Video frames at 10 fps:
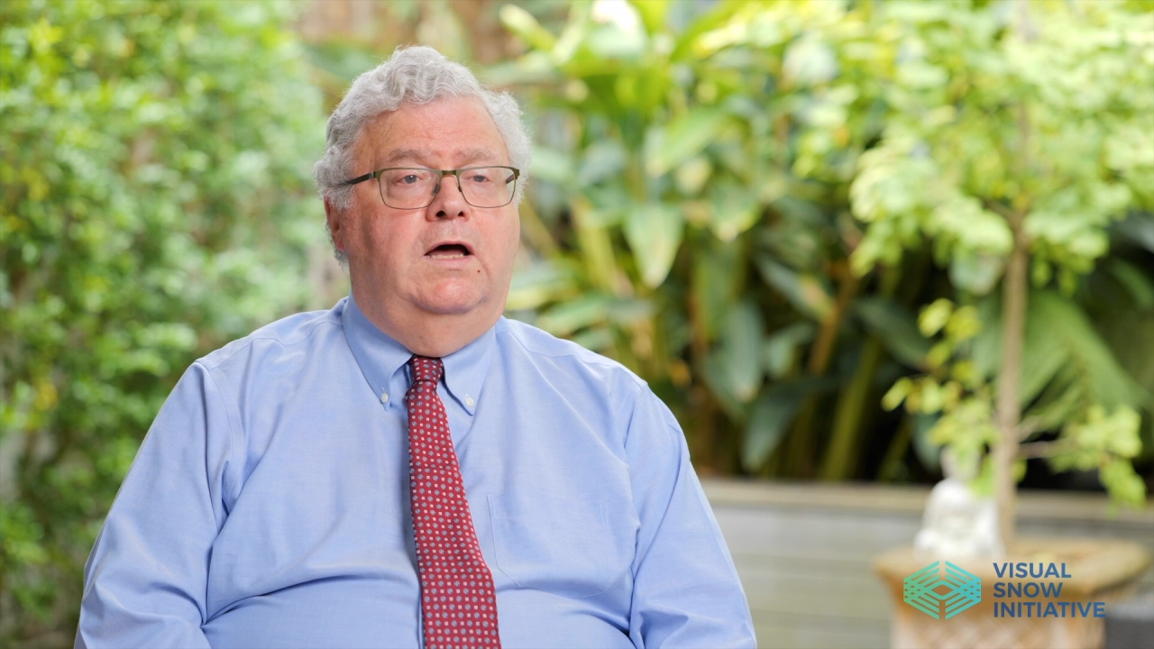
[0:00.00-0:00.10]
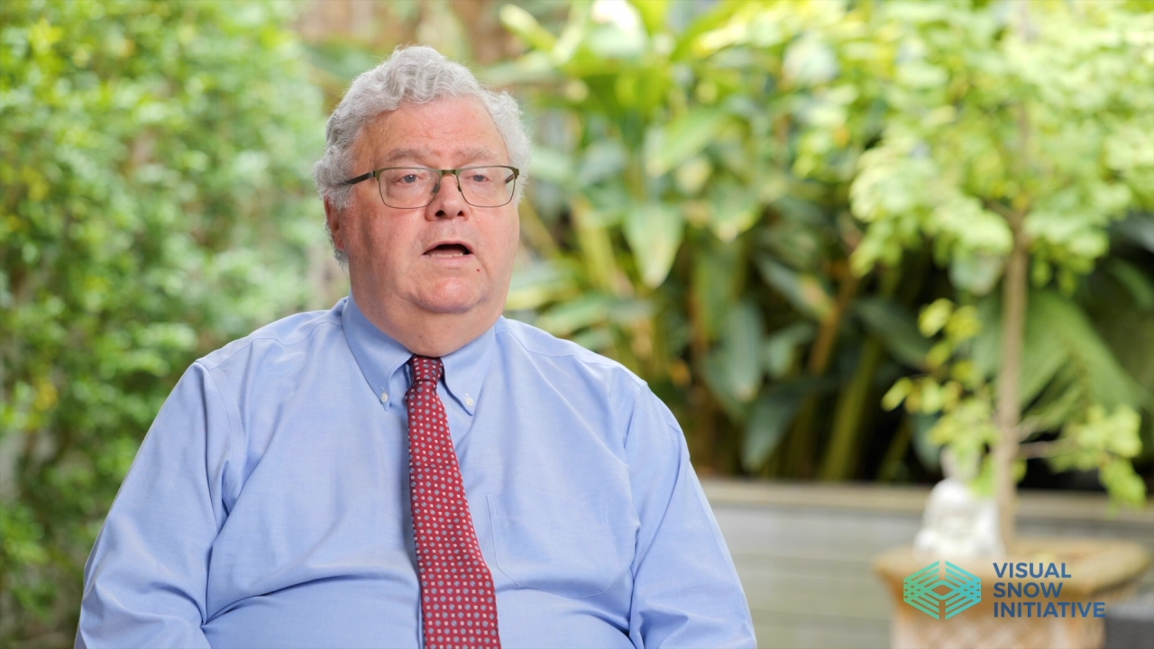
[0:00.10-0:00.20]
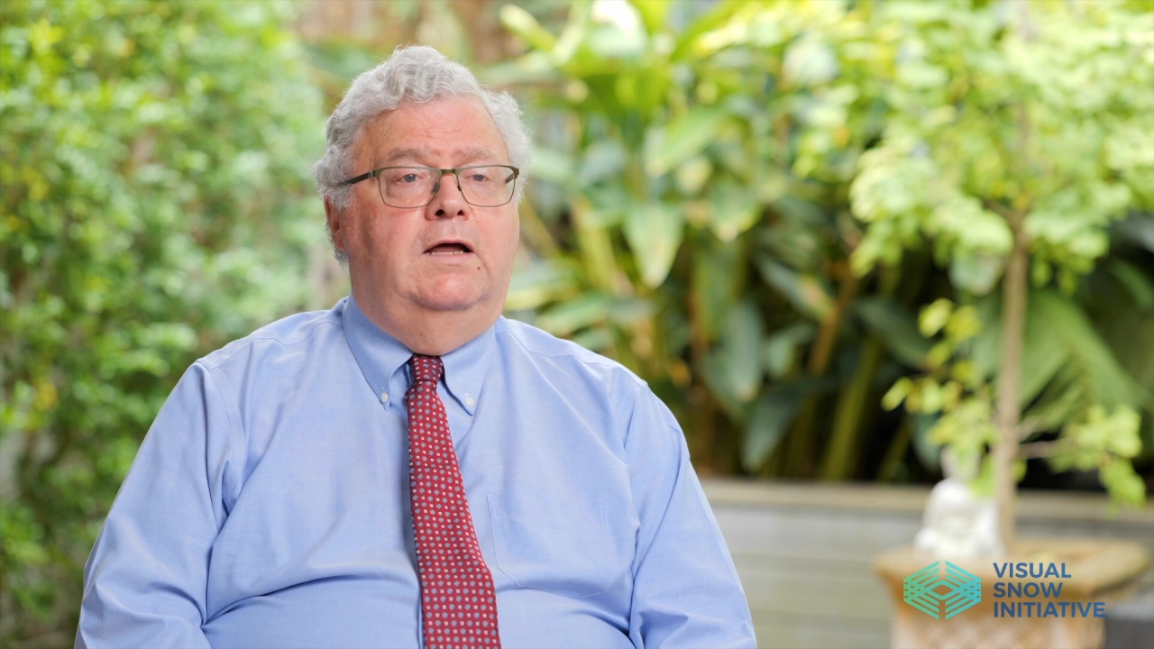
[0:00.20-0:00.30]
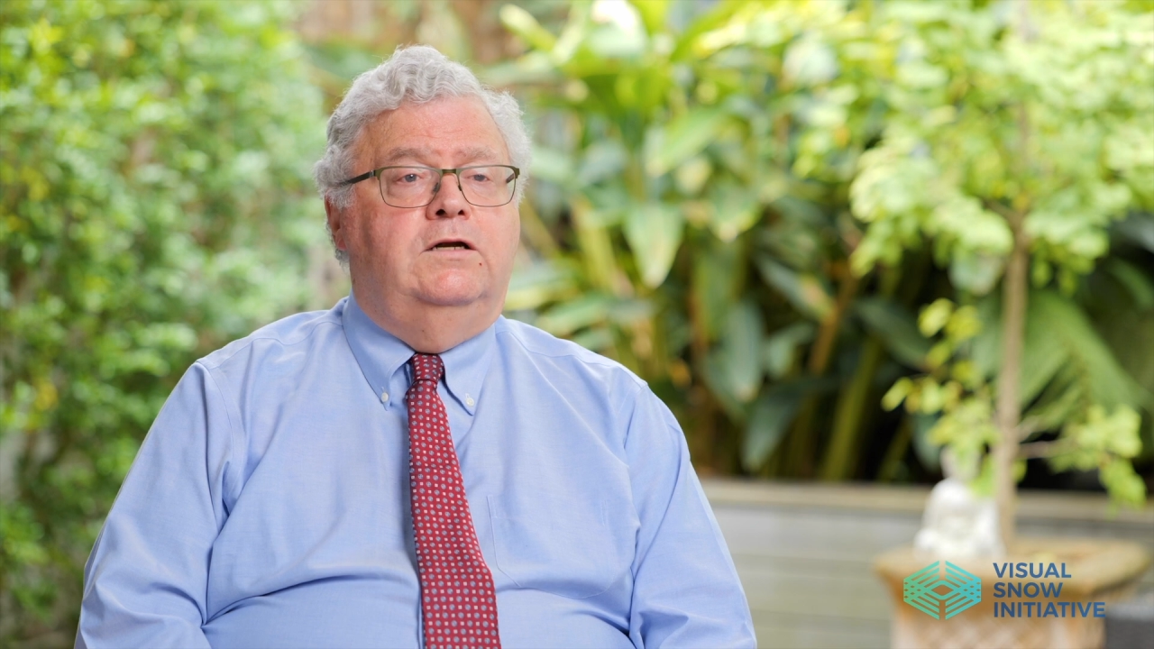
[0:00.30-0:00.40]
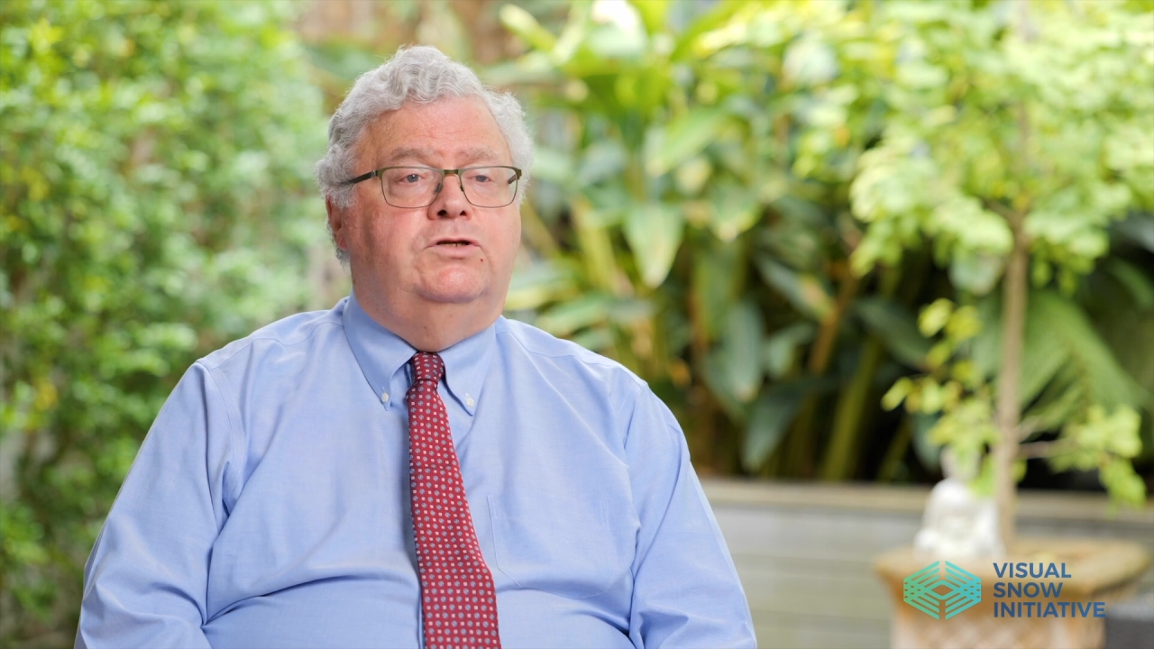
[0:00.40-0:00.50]

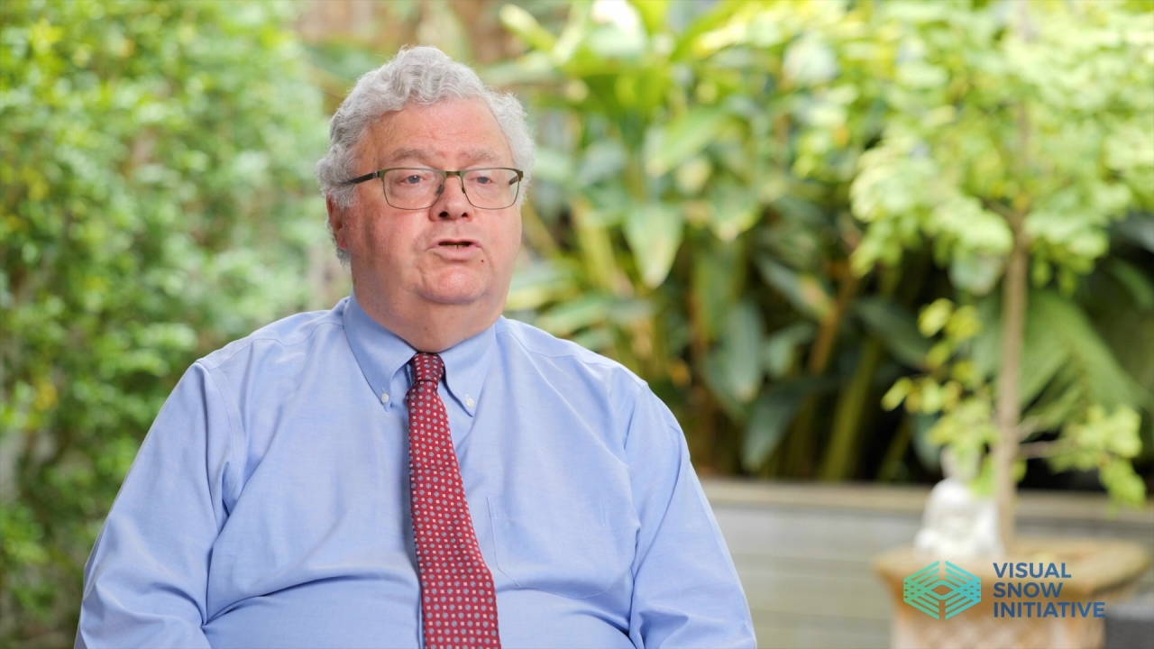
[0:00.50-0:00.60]
and